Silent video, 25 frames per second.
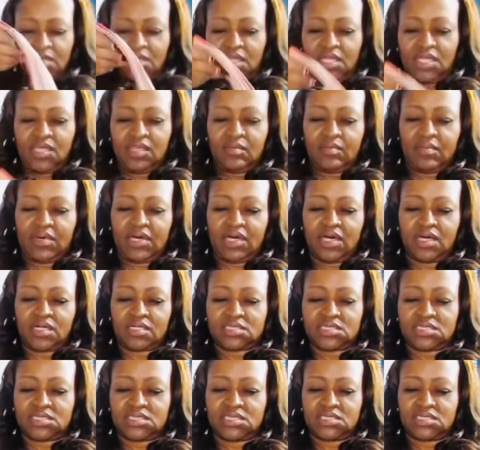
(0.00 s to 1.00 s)
And the
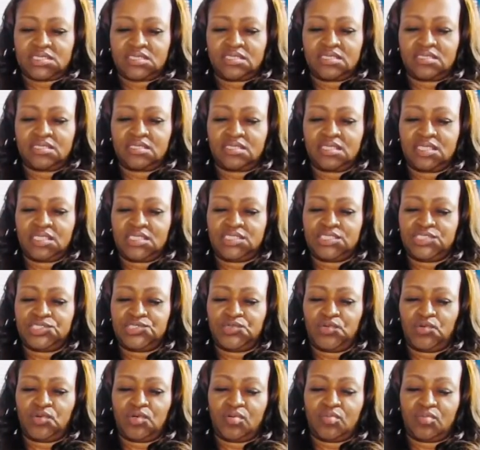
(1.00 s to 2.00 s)
box, it's
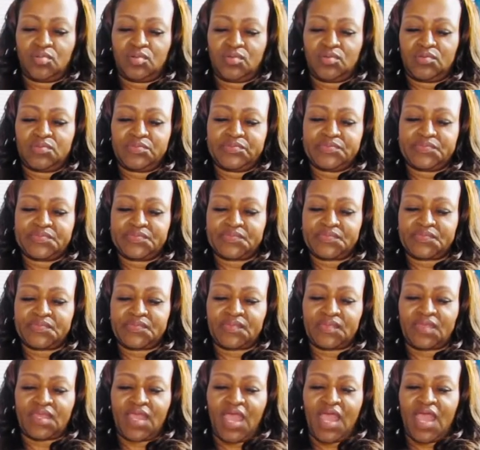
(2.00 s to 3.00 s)
adorable.
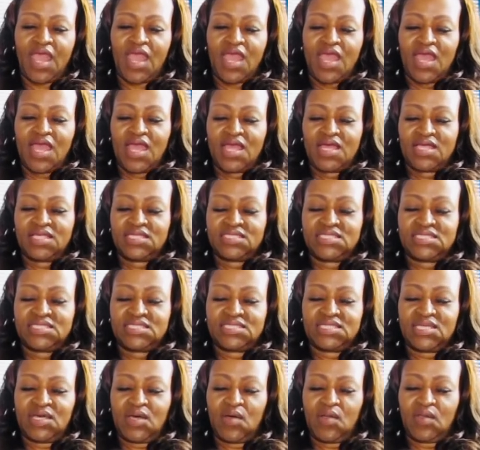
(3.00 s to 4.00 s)

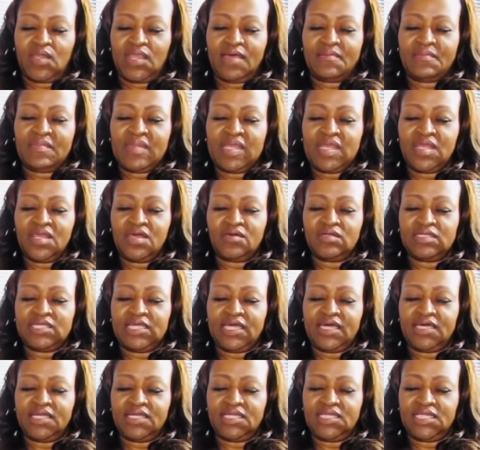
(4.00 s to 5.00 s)
So let me know
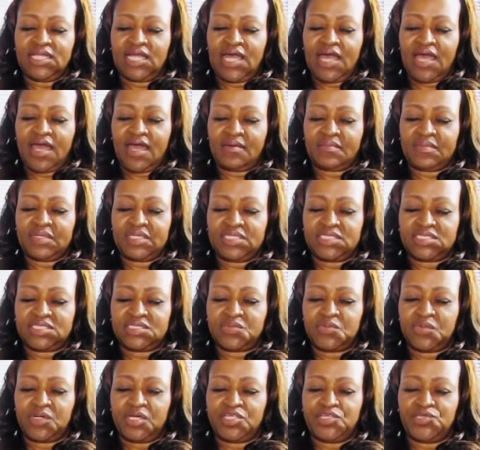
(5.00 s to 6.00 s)
down in the
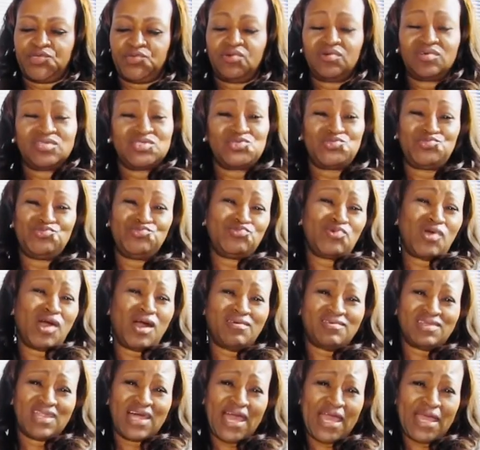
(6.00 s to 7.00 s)
comments what you do. You
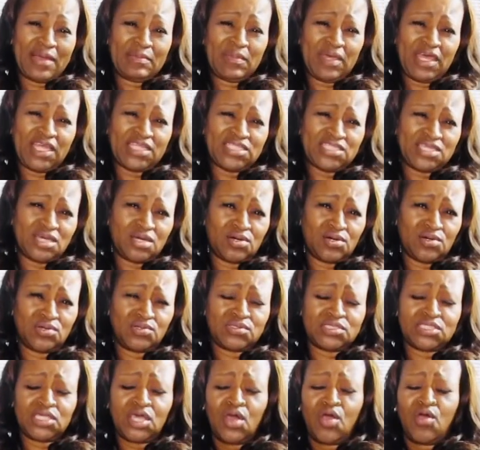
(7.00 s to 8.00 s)
all like
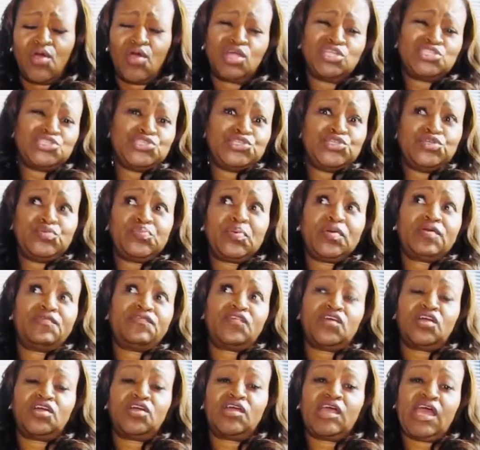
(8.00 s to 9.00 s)
bandeaus, or do you
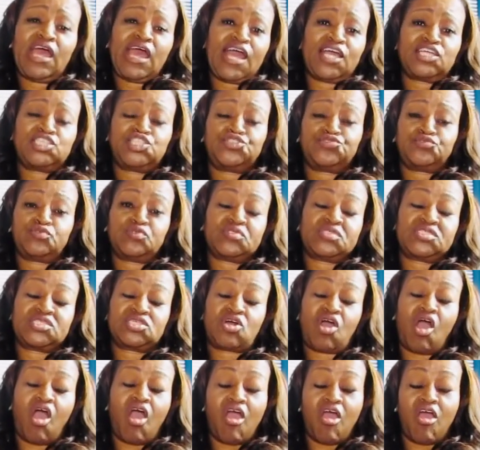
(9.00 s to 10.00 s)
prefer an actual
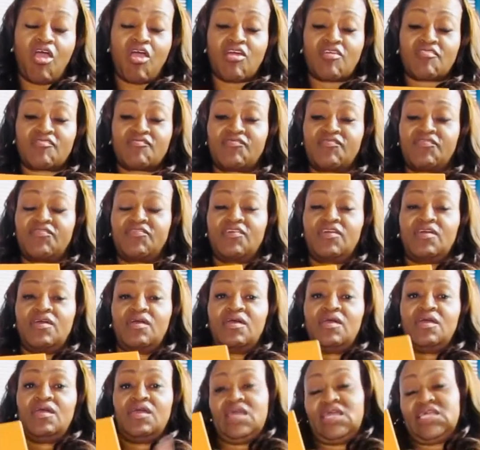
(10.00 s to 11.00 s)
scarf
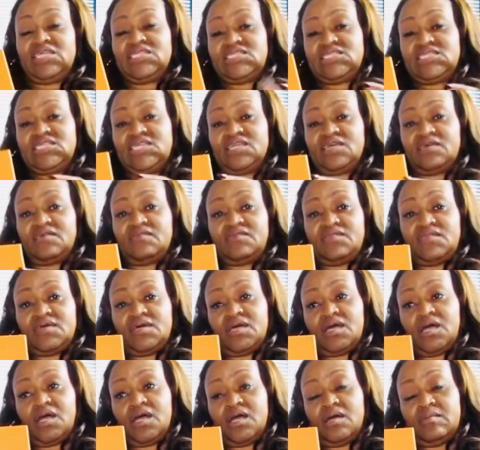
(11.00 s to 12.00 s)
instead of the
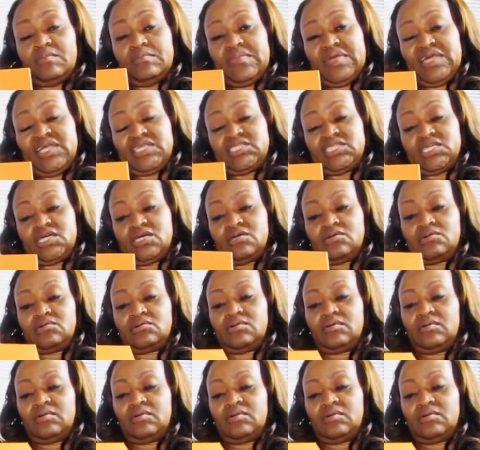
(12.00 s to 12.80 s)
bandeau?